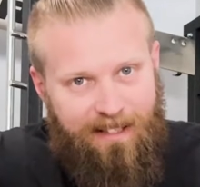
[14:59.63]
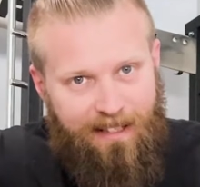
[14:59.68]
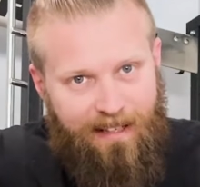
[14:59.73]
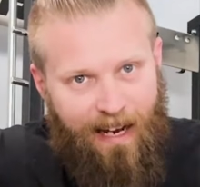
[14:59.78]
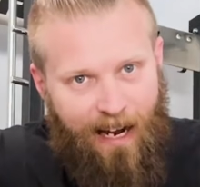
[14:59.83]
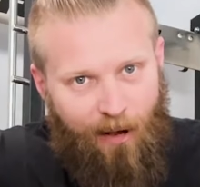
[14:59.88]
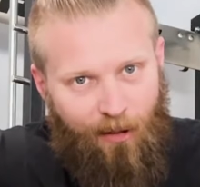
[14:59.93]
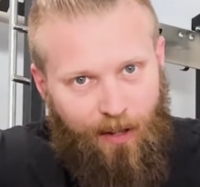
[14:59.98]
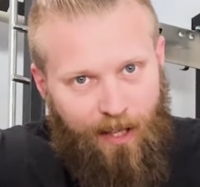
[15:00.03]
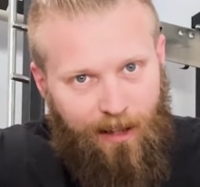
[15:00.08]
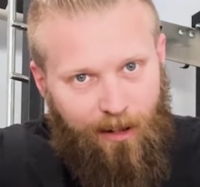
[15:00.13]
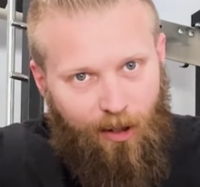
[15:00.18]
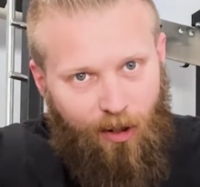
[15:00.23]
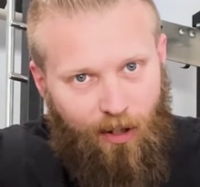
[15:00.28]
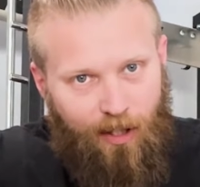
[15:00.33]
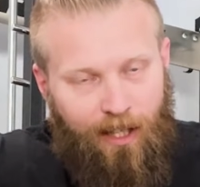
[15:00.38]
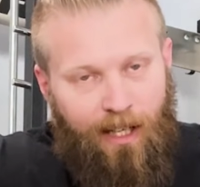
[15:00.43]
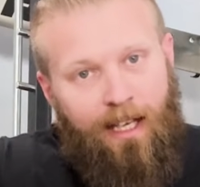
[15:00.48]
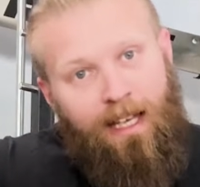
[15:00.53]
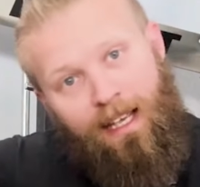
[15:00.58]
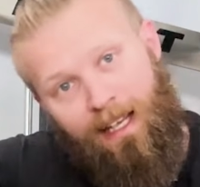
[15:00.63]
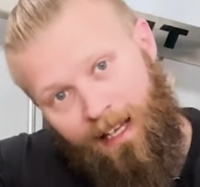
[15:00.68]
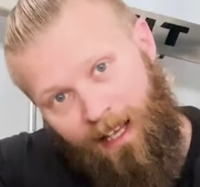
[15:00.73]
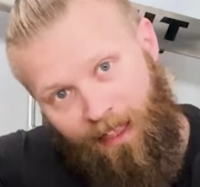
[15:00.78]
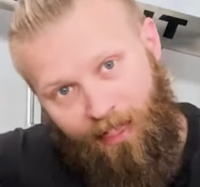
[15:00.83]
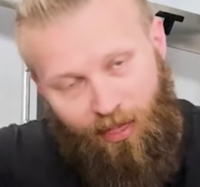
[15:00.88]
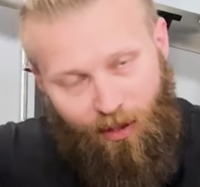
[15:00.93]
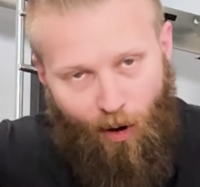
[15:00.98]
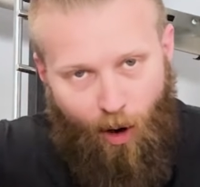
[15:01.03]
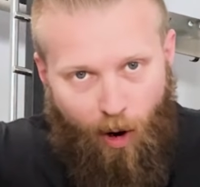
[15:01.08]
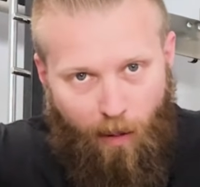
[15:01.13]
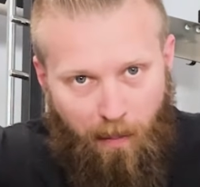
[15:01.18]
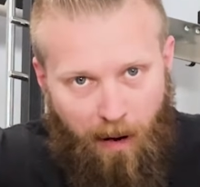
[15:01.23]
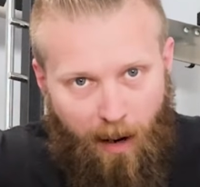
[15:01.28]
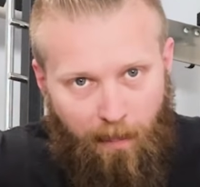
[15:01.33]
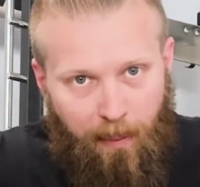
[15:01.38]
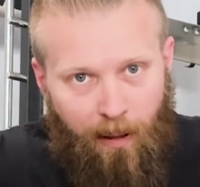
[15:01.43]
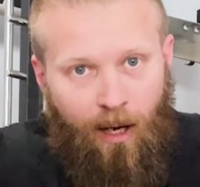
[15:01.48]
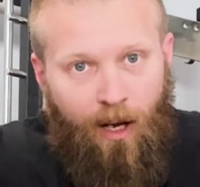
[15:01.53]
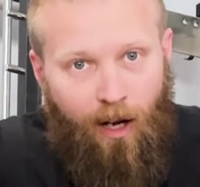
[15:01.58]
see how they look and throw them
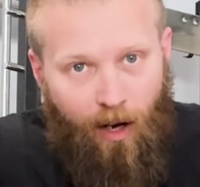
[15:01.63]
up